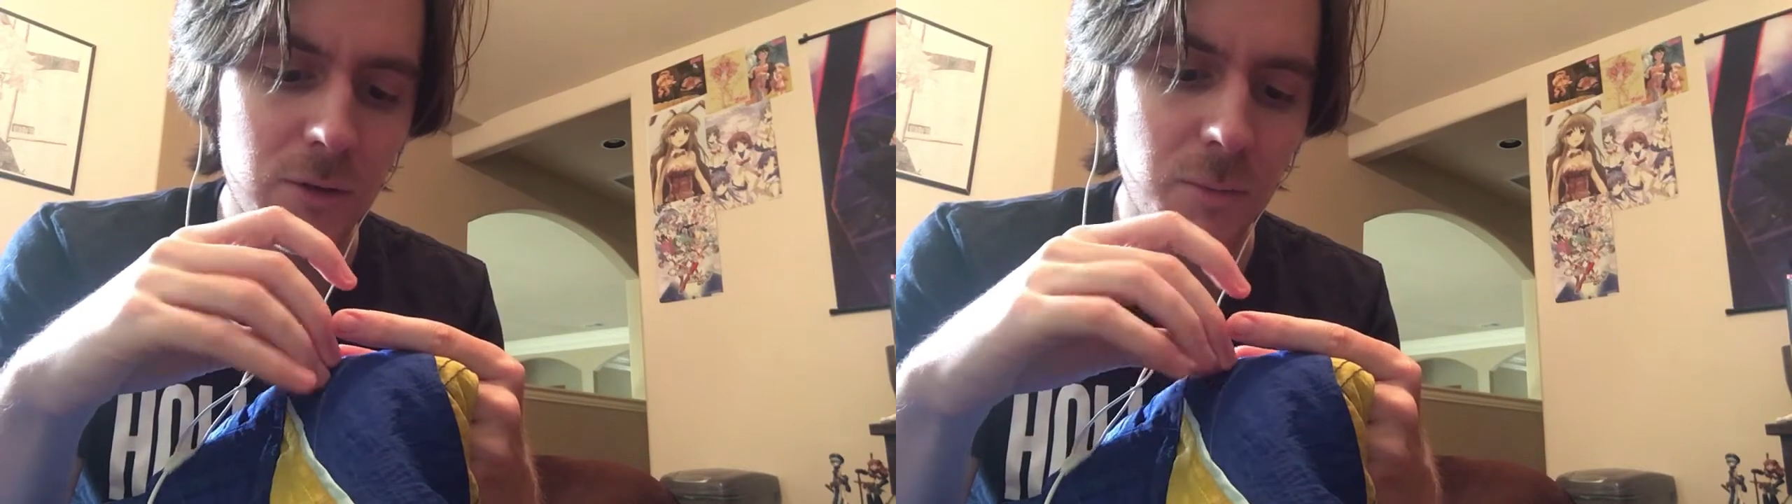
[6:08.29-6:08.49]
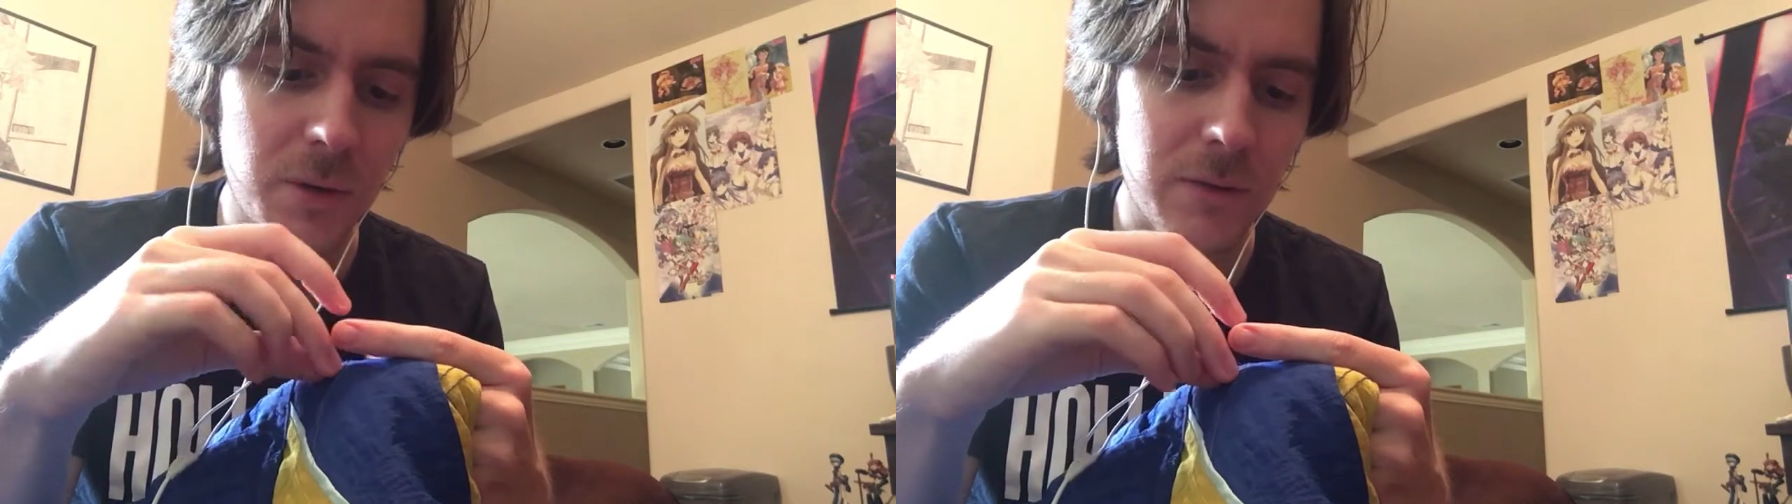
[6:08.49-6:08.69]

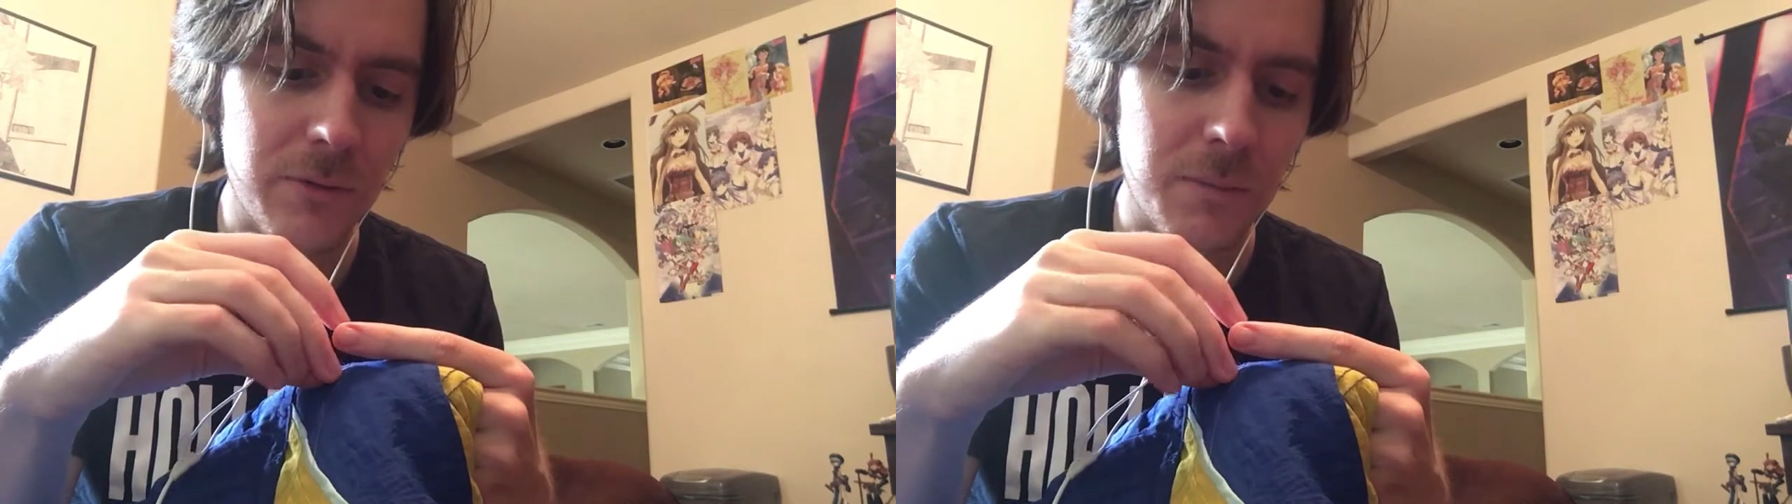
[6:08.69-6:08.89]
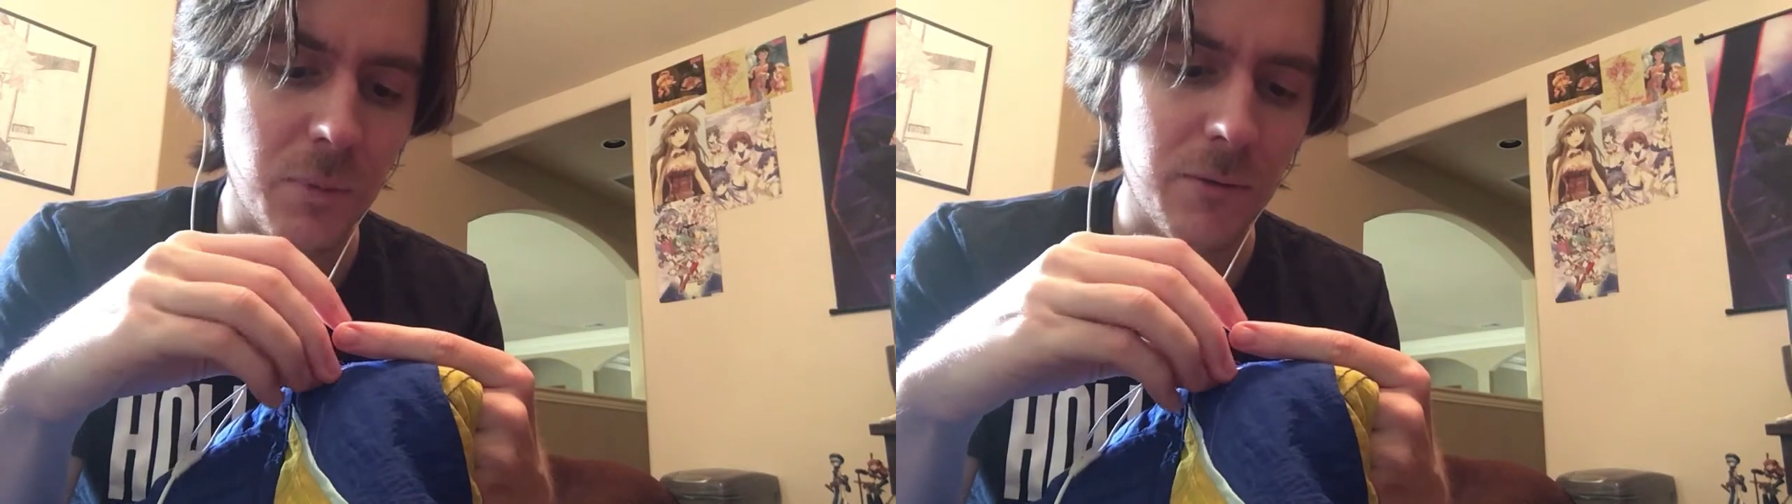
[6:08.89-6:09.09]
bit of
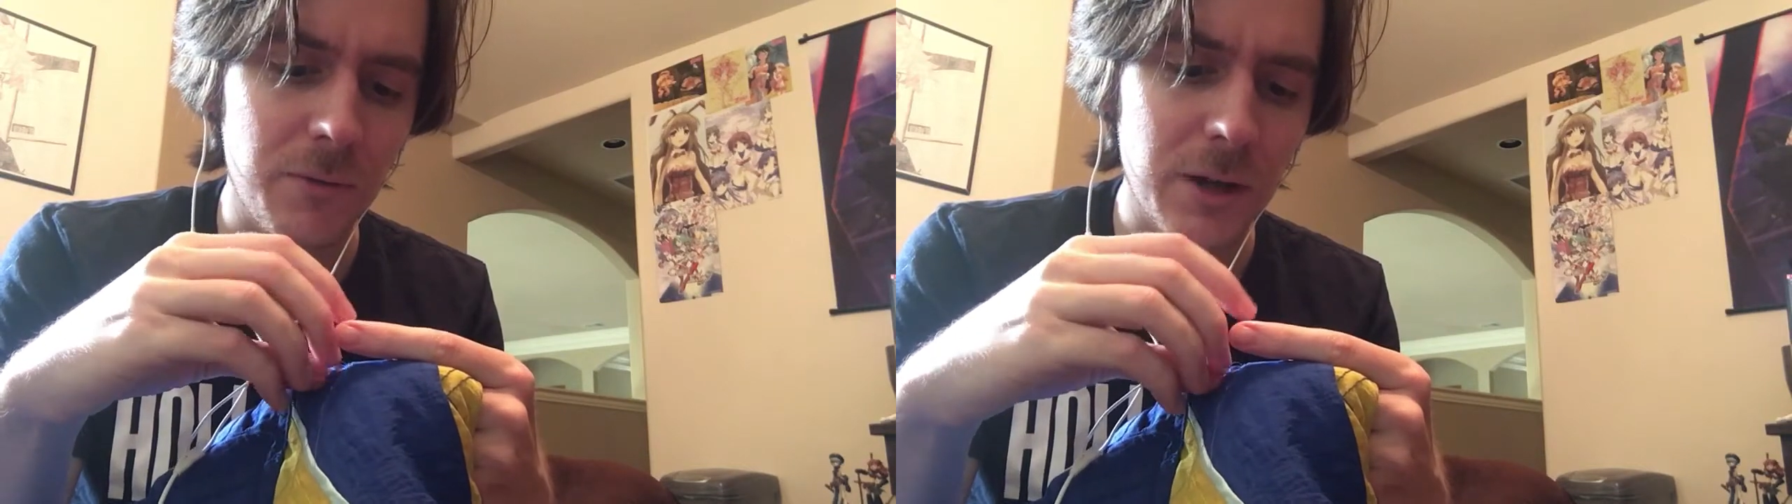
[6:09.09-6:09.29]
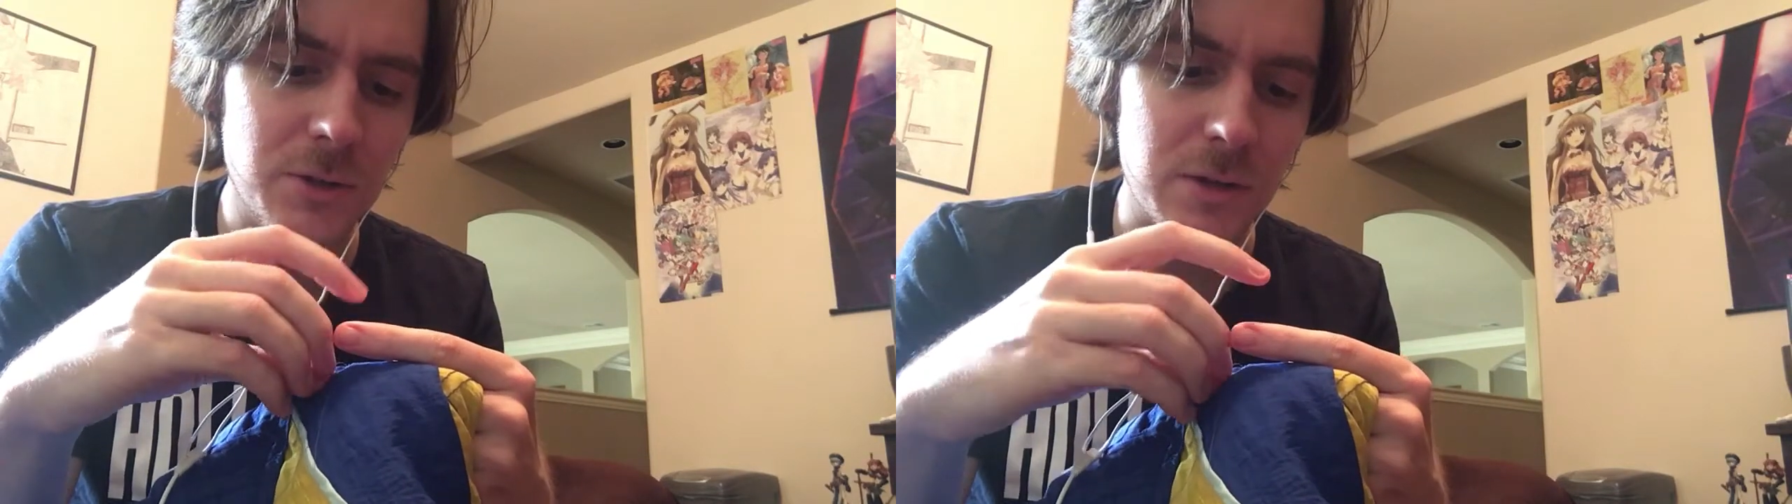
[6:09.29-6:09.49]

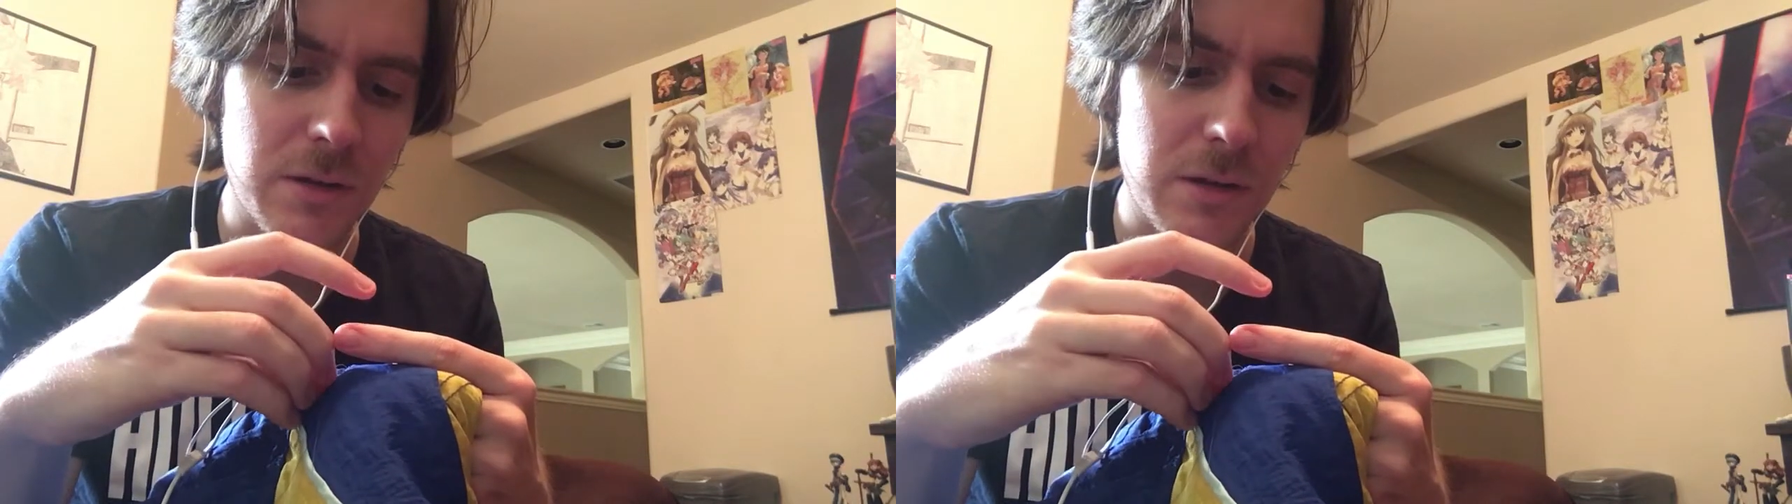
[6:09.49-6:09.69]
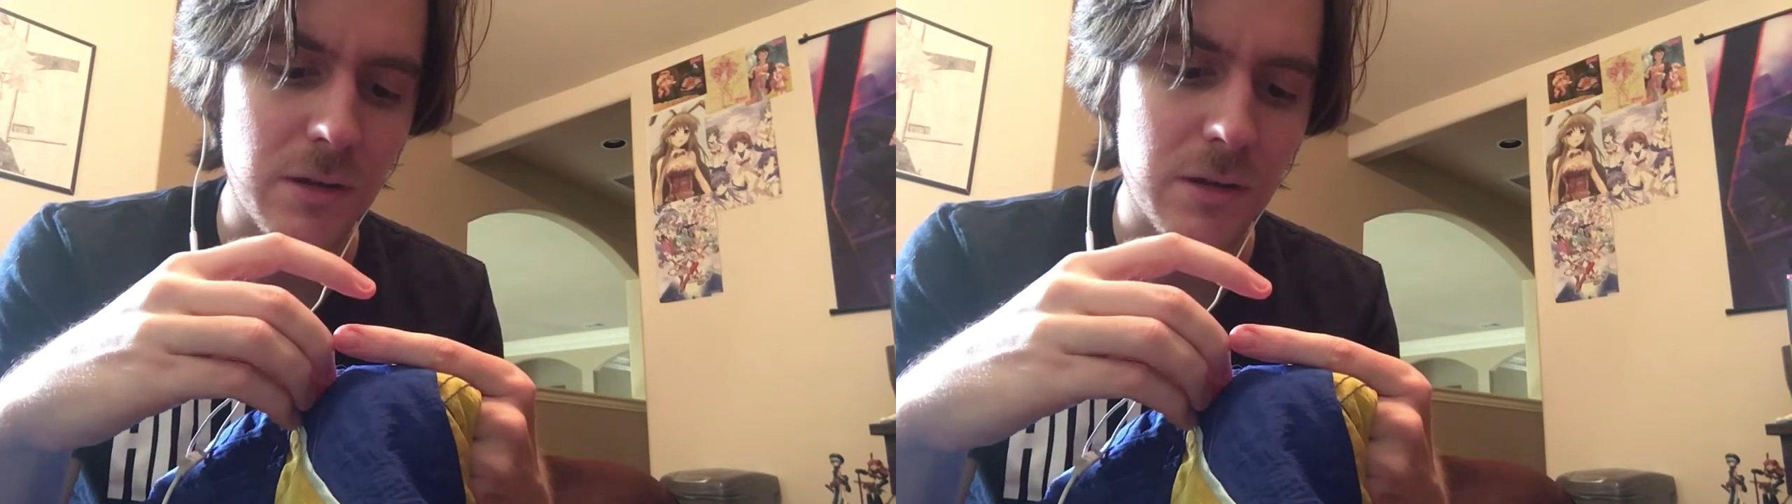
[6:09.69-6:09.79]
imperfections as